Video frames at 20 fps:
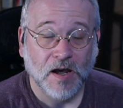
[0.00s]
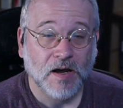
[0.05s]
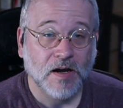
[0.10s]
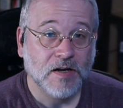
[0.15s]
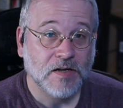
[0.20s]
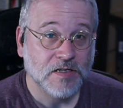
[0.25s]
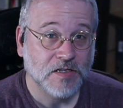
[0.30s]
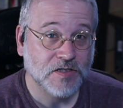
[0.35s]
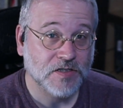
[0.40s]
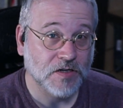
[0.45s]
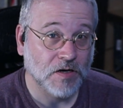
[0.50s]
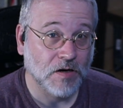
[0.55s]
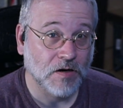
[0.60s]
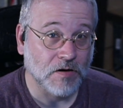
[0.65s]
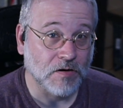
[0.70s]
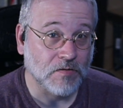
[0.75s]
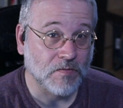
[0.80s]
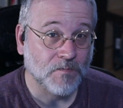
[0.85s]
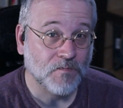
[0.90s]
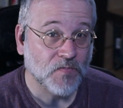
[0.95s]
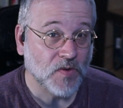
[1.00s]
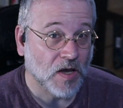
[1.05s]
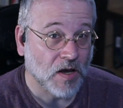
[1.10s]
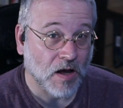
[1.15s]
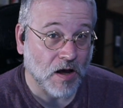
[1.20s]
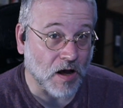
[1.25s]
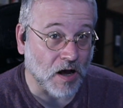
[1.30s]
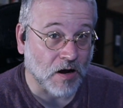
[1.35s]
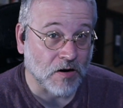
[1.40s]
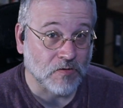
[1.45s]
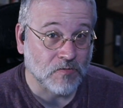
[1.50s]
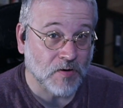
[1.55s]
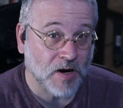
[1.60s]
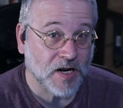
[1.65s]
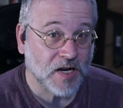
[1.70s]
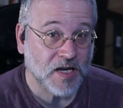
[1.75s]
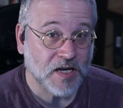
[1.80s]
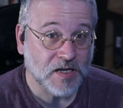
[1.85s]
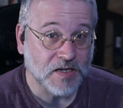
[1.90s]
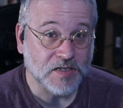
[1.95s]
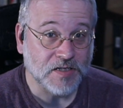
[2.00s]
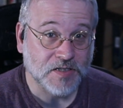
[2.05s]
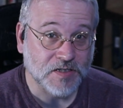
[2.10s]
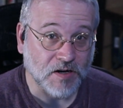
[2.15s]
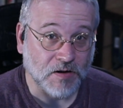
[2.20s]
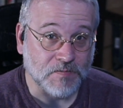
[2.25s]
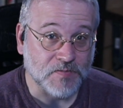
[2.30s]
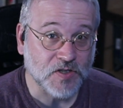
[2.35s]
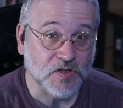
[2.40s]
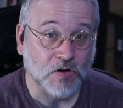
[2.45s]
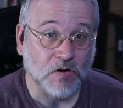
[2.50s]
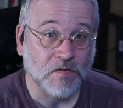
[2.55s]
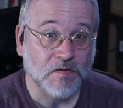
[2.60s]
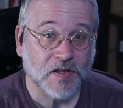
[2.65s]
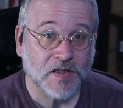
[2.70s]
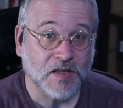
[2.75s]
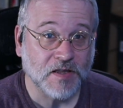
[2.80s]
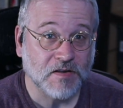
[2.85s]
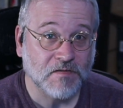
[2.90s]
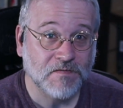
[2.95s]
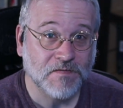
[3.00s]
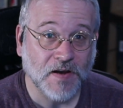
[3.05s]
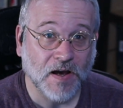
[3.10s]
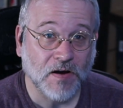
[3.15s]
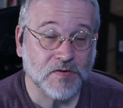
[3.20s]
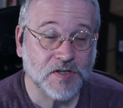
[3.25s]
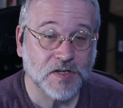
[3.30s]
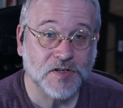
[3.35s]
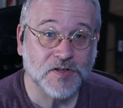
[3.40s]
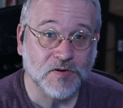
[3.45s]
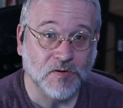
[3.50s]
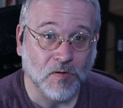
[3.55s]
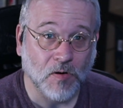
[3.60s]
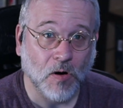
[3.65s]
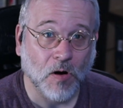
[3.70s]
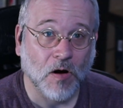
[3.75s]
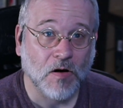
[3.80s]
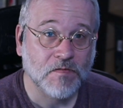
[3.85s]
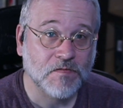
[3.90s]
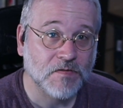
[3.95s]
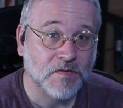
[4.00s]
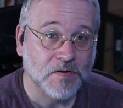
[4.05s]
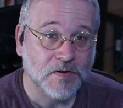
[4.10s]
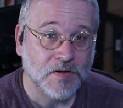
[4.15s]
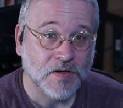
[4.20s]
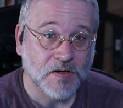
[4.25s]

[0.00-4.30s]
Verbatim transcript: So already he's observing that the fountains are off,